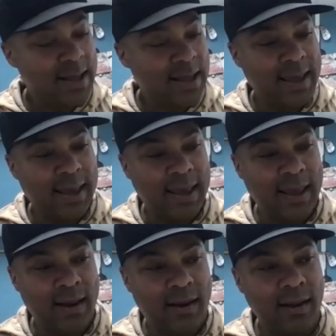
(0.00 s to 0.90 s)

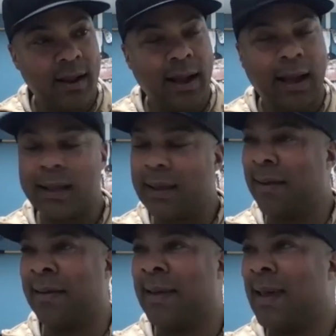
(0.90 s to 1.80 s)
and it
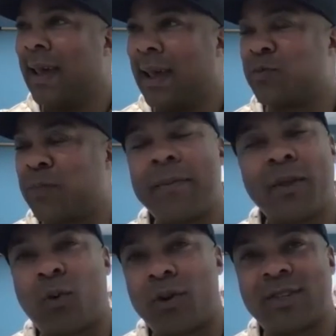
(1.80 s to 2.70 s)
was probably
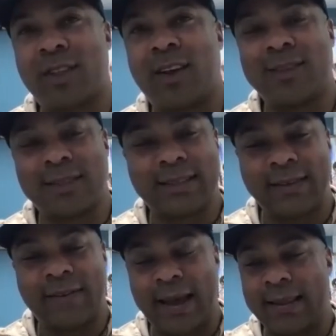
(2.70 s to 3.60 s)
the worst loss that
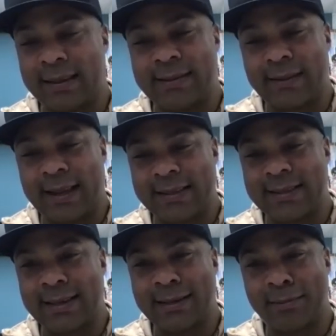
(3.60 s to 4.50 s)
they've had in like the last
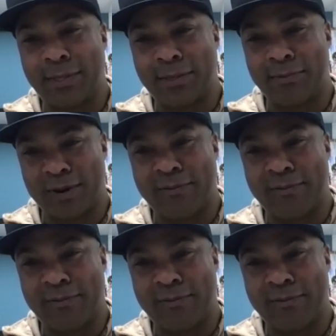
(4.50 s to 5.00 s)
like 3 or